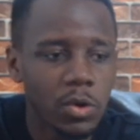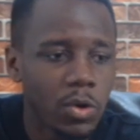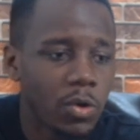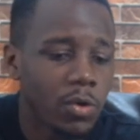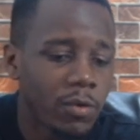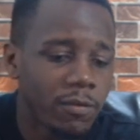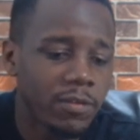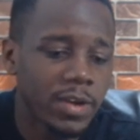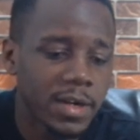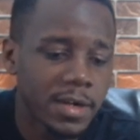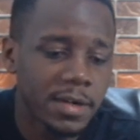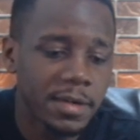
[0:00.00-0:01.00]

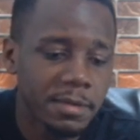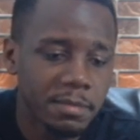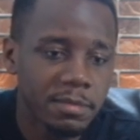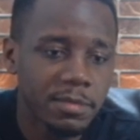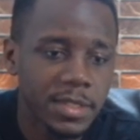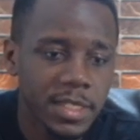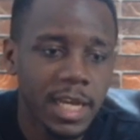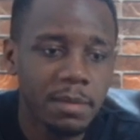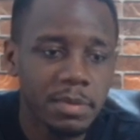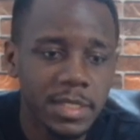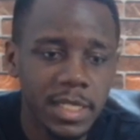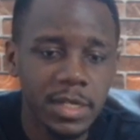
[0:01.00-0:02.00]
the
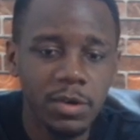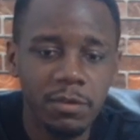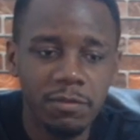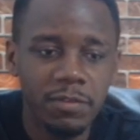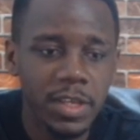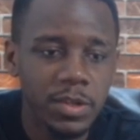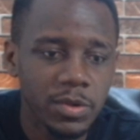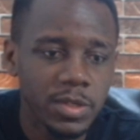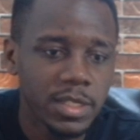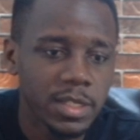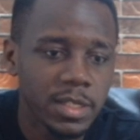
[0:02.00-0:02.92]
captain of Feyenoord,